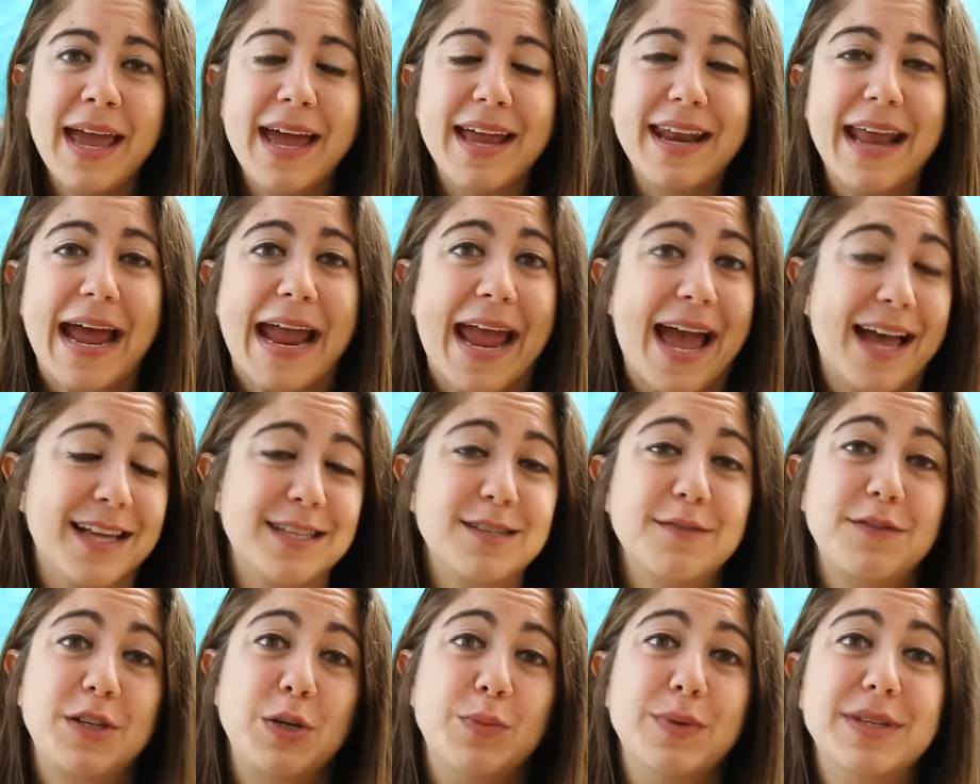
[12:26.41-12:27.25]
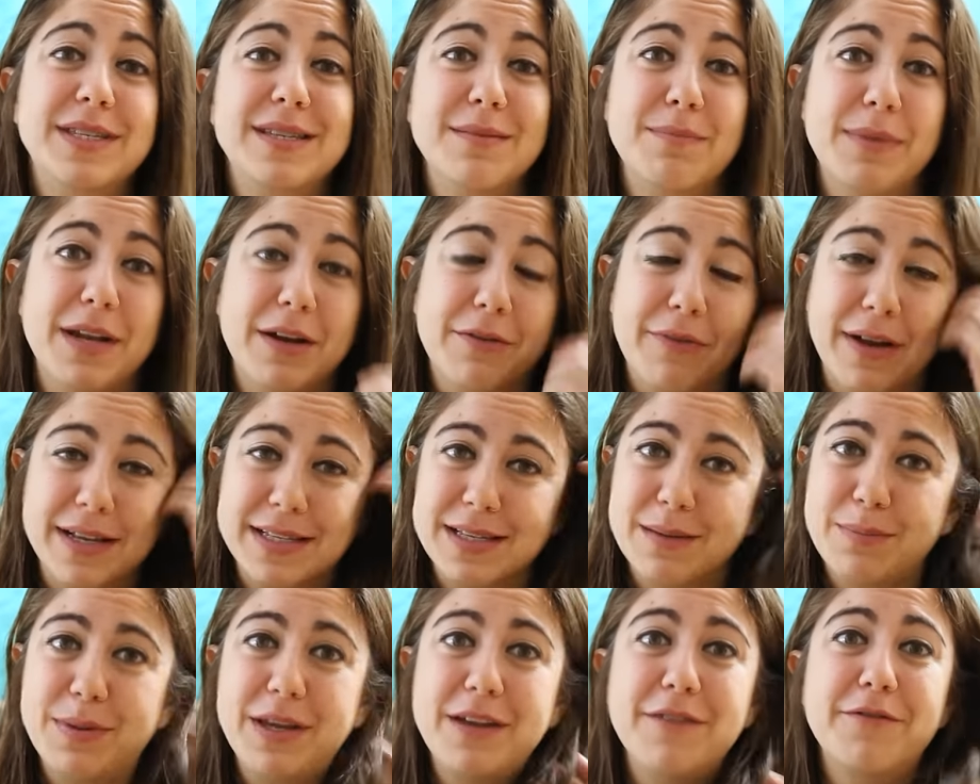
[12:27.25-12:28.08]
and I asked if she would submit a
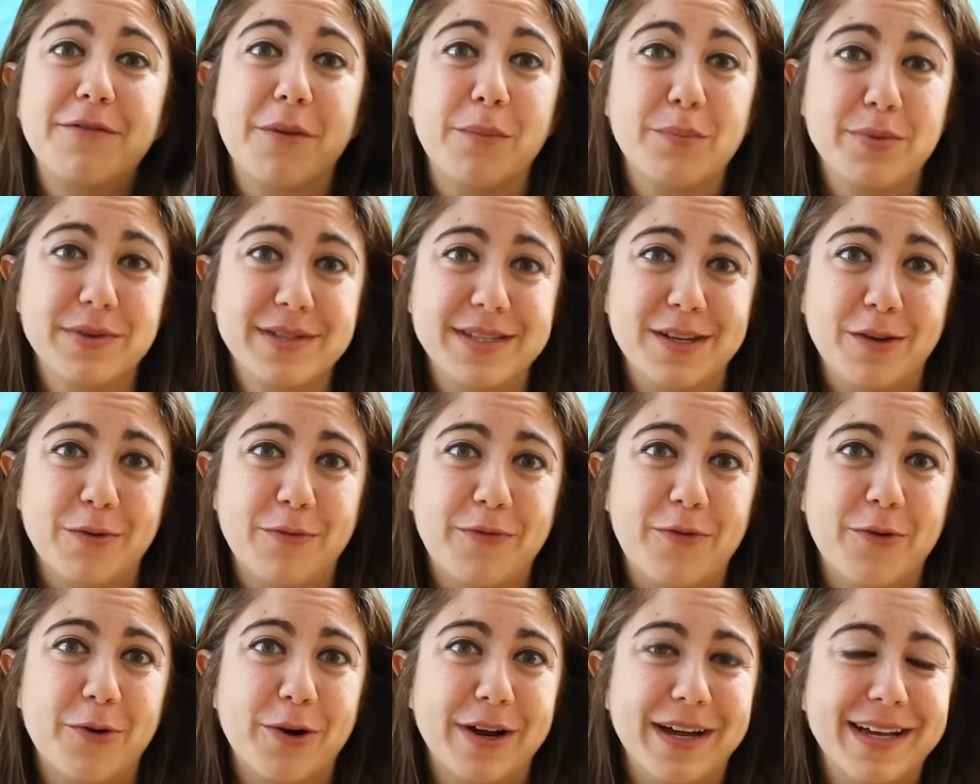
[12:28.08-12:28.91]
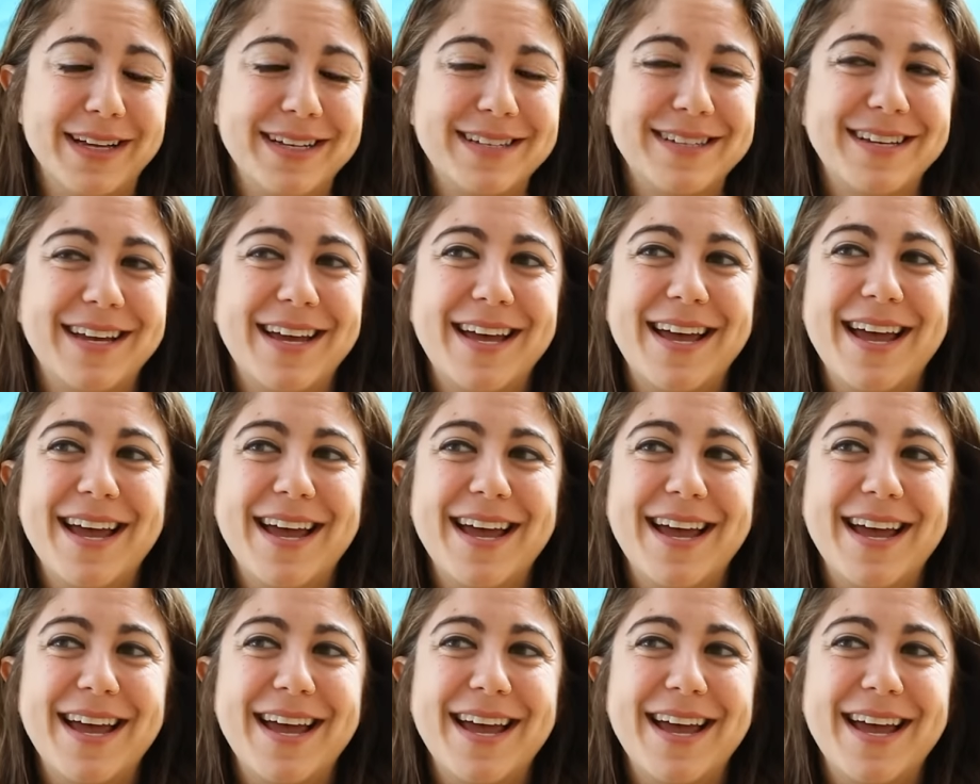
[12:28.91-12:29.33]
recipe from Brazil for it.